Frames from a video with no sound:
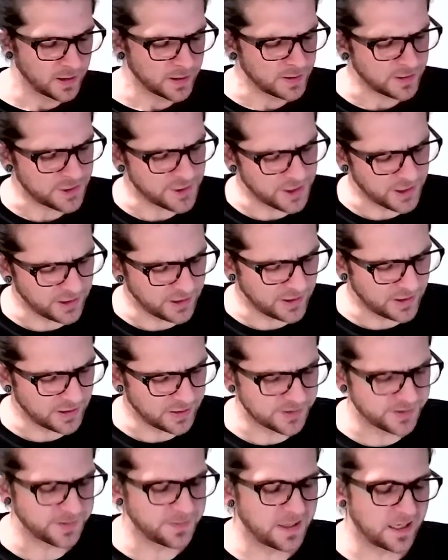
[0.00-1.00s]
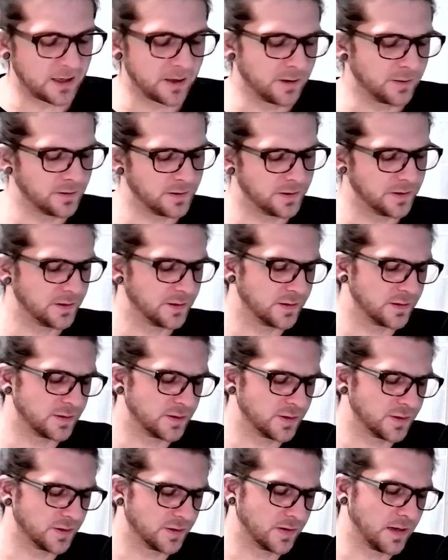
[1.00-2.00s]
The chariot is about
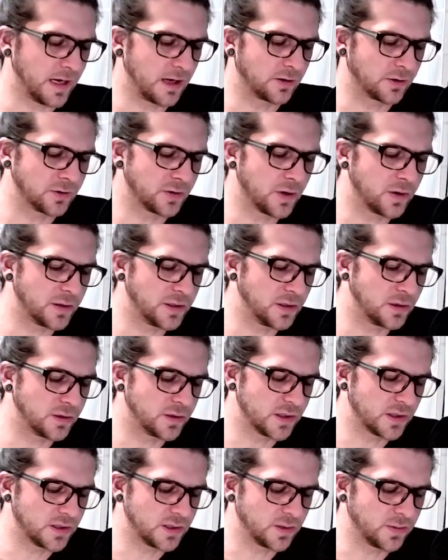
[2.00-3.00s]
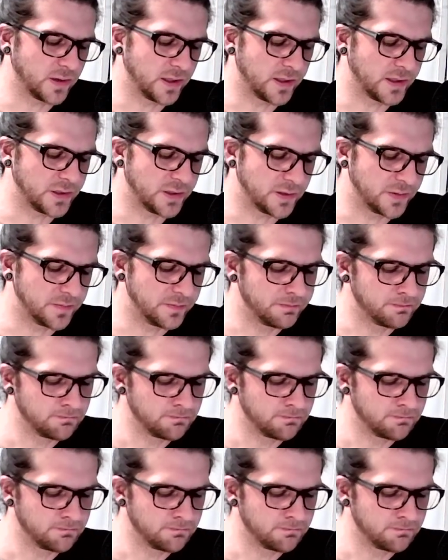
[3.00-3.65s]
sort of outgrowing your situation